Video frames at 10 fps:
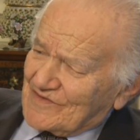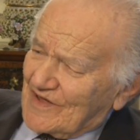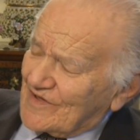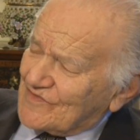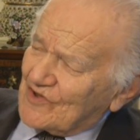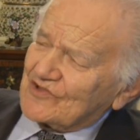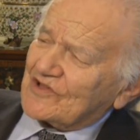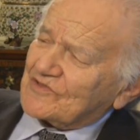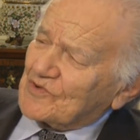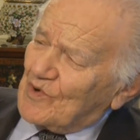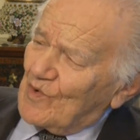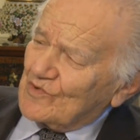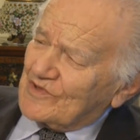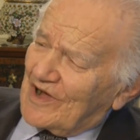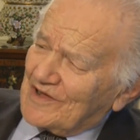so I started so to go
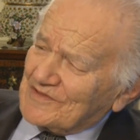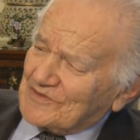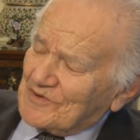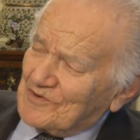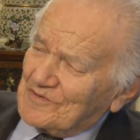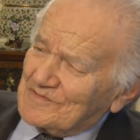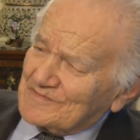down to